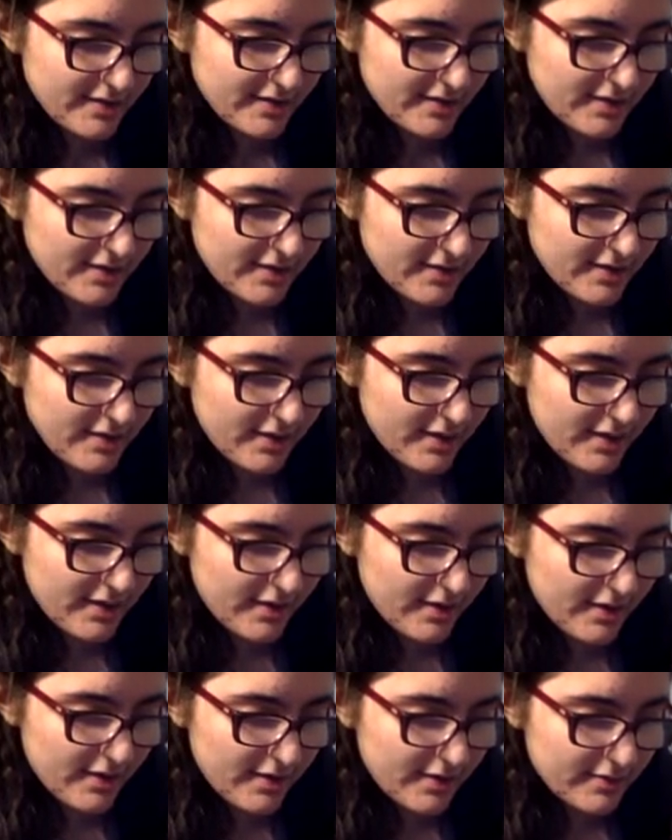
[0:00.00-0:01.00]
uh,
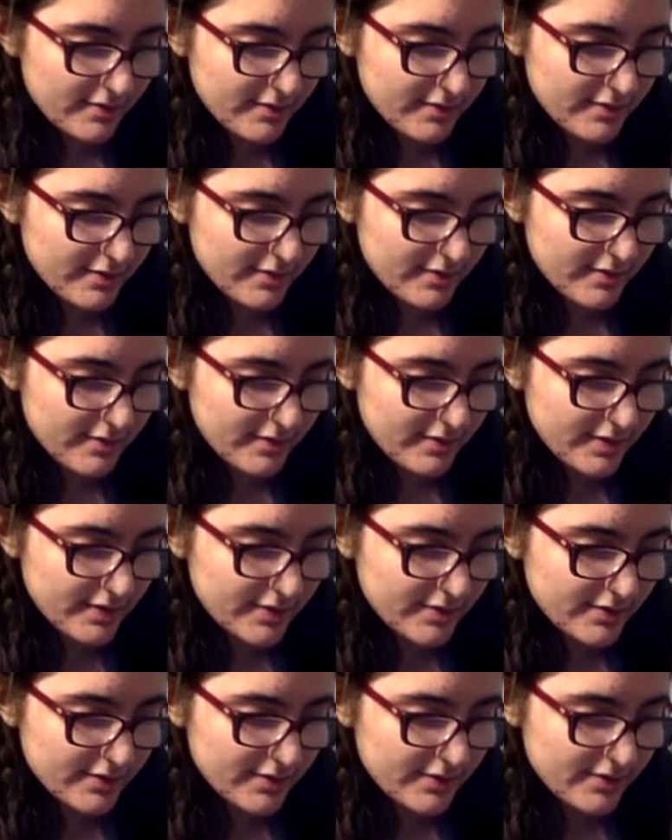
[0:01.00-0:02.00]
the thing to
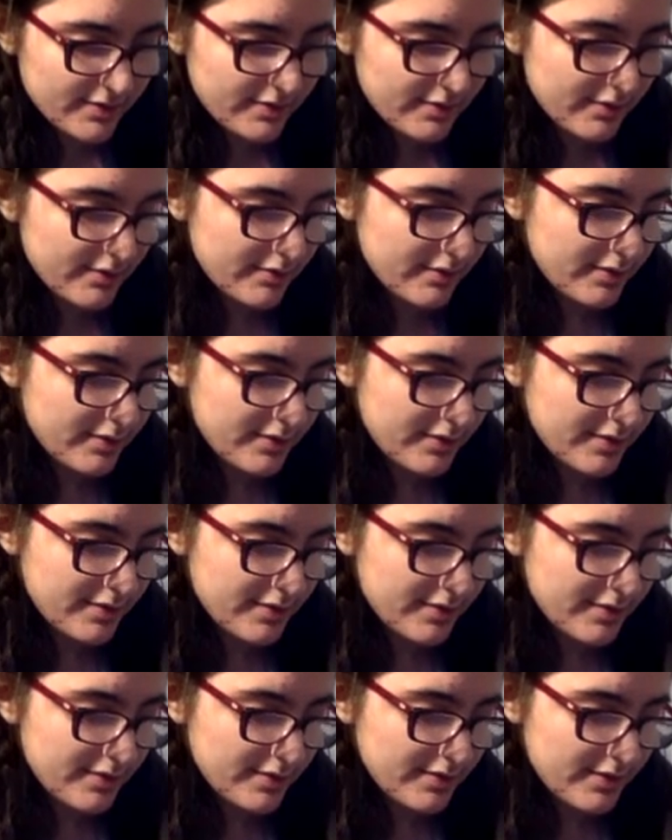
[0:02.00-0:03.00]
your
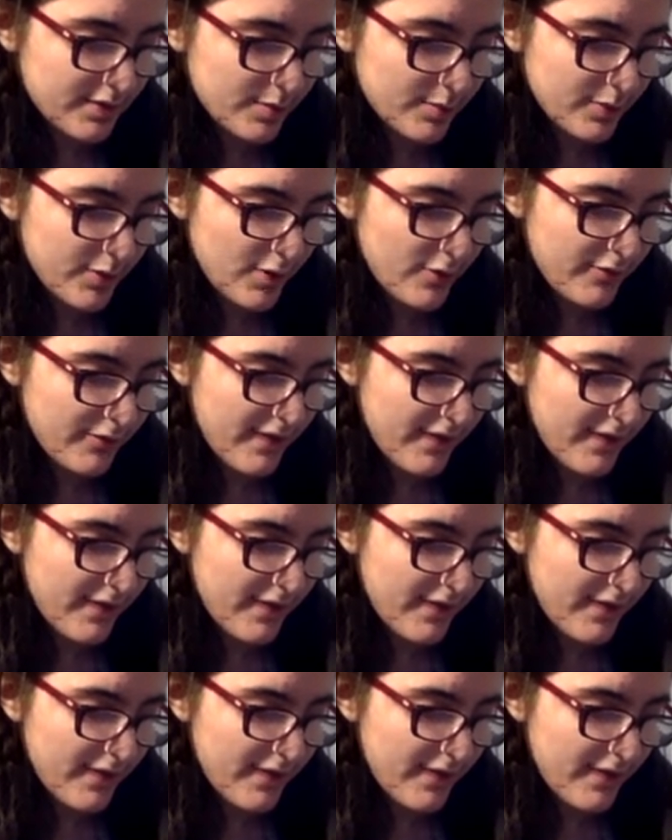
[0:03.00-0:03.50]
profile,